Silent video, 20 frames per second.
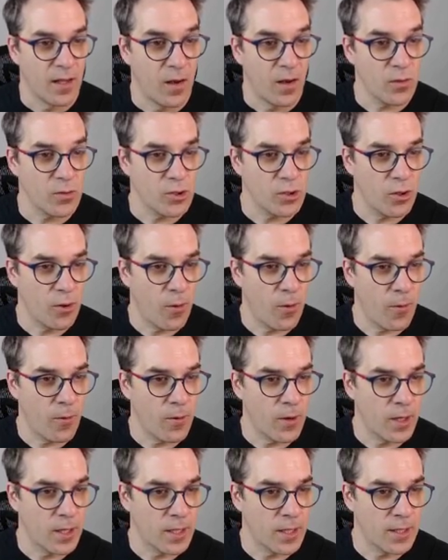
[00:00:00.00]

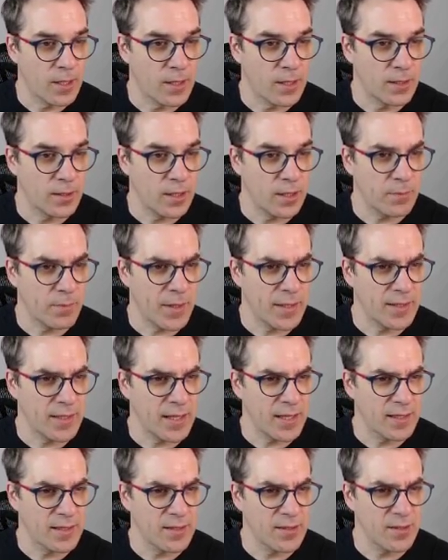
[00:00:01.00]
Also, not
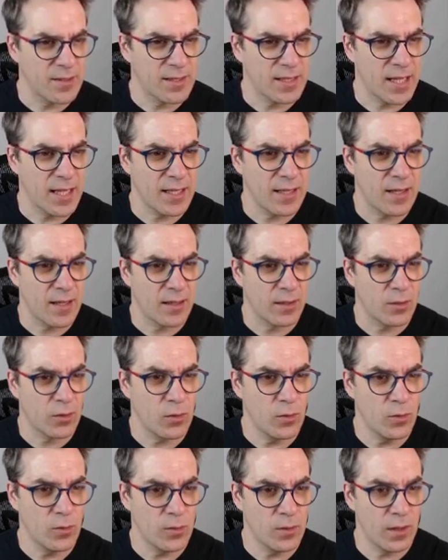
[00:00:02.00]
Matthias, you said,
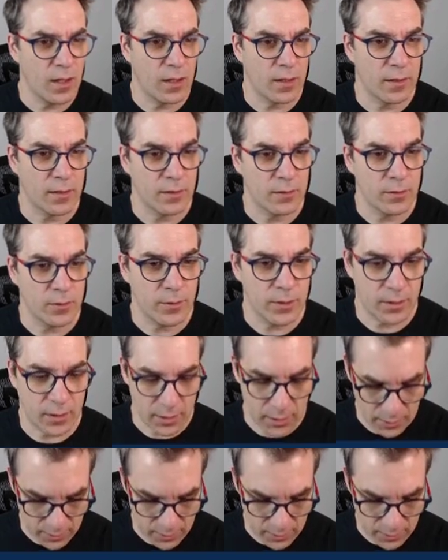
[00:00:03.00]
cool, you know what,